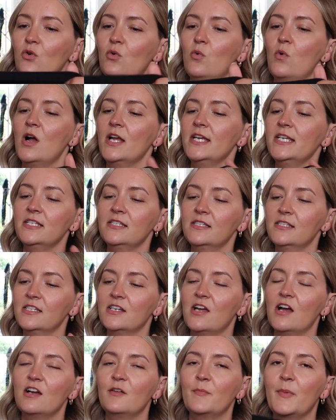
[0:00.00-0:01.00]
quite
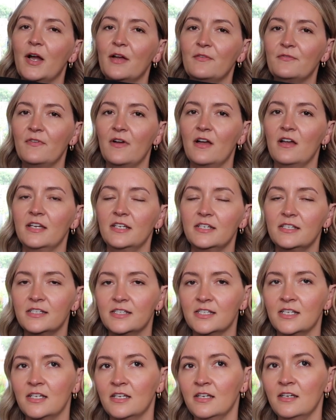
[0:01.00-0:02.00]
snug, but I
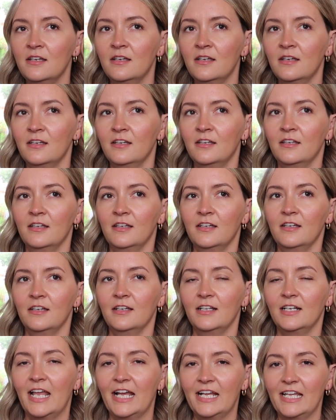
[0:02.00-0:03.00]
find
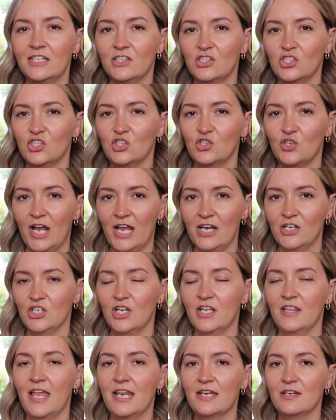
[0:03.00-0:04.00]
leggings stretch
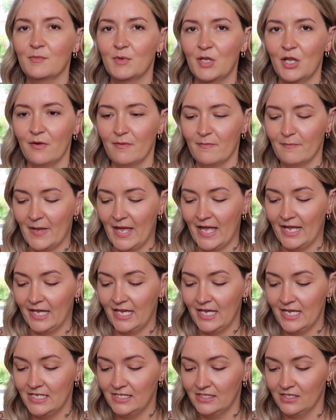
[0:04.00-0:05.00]
and end up going
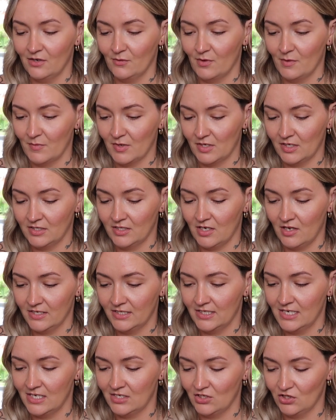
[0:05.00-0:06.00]
baggy, so I'm
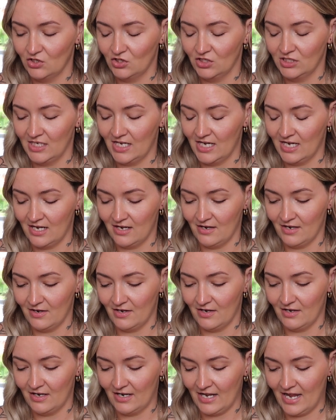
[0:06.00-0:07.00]
excited to see
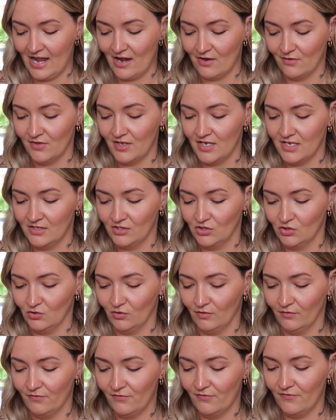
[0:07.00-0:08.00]
how these
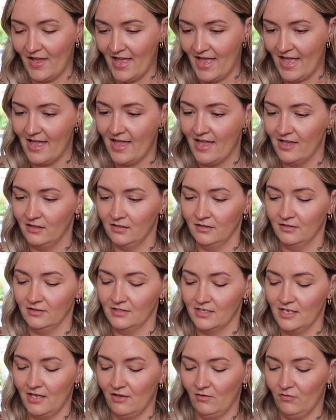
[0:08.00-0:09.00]
sort of fare
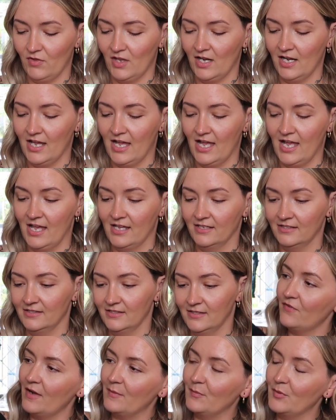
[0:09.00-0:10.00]
and if they
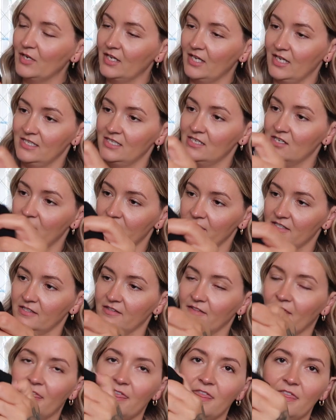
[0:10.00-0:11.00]
last. Fabric is nice
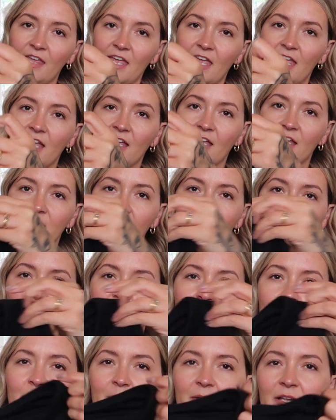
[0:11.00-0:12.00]
and thick, it's
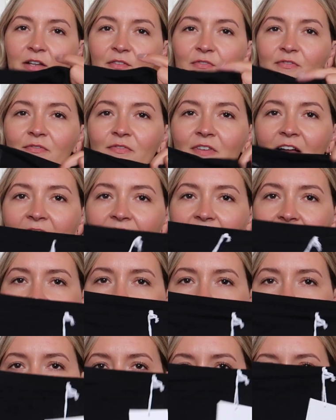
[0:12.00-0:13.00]
got a big
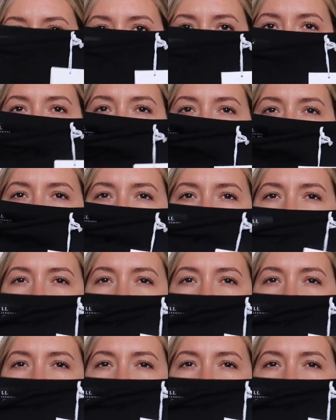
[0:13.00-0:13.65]
fat, like deep